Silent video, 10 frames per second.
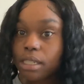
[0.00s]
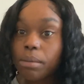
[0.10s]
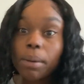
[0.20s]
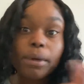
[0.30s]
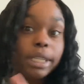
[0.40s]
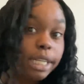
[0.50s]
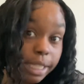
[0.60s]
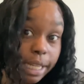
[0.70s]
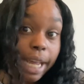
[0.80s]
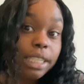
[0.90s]
so my birthday
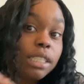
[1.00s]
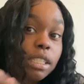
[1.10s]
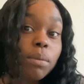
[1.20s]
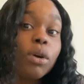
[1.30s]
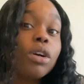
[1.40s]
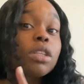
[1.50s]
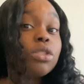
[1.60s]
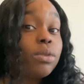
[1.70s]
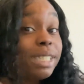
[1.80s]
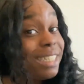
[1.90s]
is actually tomorrow, the
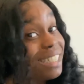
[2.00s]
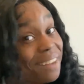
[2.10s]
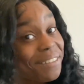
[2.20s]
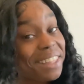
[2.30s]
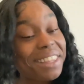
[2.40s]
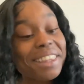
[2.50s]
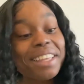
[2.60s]
27th.